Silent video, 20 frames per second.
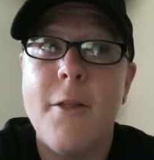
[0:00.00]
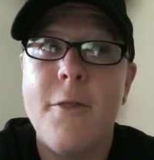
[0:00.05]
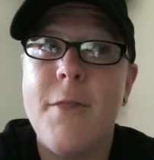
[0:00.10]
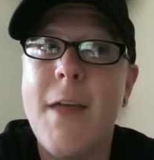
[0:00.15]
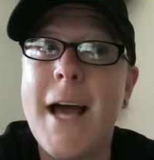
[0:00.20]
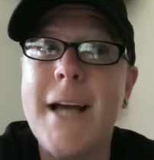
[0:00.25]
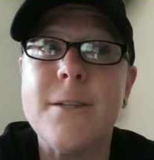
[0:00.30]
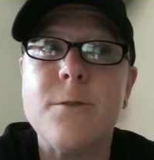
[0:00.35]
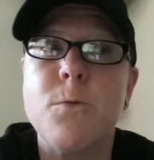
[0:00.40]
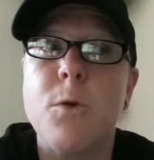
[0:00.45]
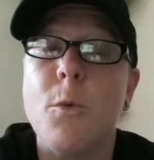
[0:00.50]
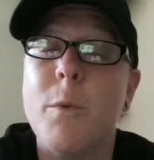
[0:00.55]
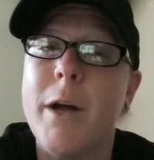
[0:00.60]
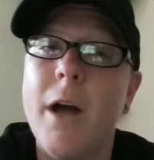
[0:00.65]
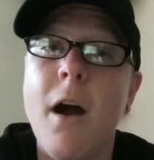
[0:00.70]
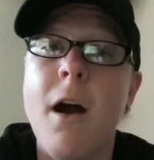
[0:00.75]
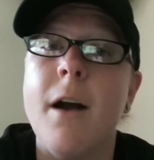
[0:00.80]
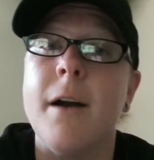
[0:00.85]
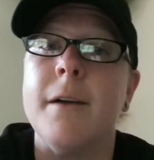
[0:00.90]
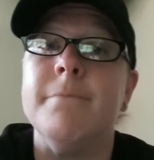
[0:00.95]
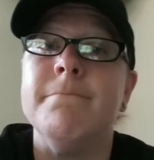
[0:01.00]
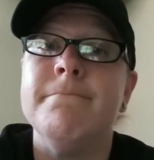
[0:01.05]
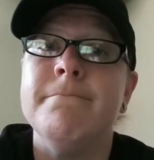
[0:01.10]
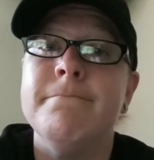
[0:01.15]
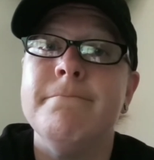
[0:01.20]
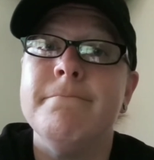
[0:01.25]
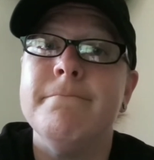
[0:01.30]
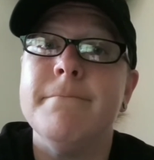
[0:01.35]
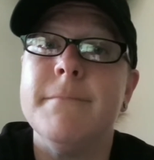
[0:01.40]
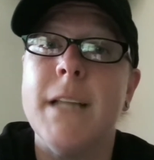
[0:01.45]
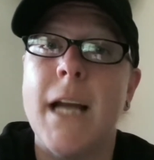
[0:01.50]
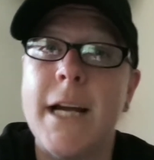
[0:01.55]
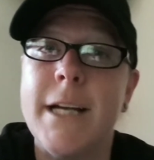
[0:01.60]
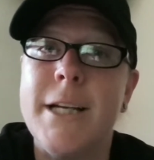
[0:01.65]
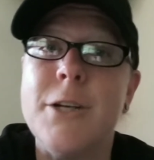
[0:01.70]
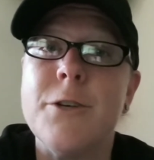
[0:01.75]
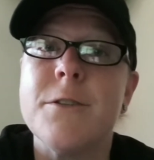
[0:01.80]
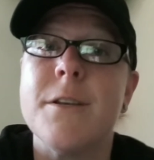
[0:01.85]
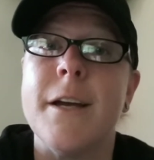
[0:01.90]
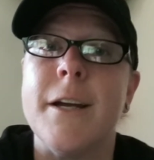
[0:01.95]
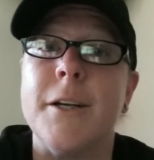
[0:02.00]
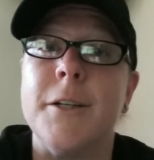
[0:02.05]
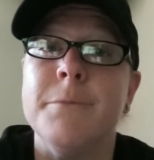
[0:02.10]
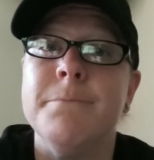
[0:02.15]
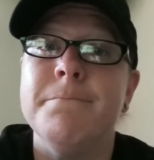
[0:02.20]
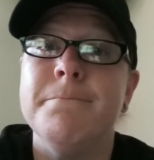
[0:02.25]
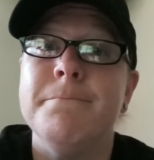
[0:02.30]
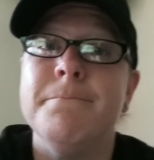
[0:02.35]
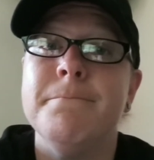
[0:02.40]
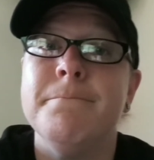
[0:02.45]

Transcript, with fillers: that's where we are nine years later.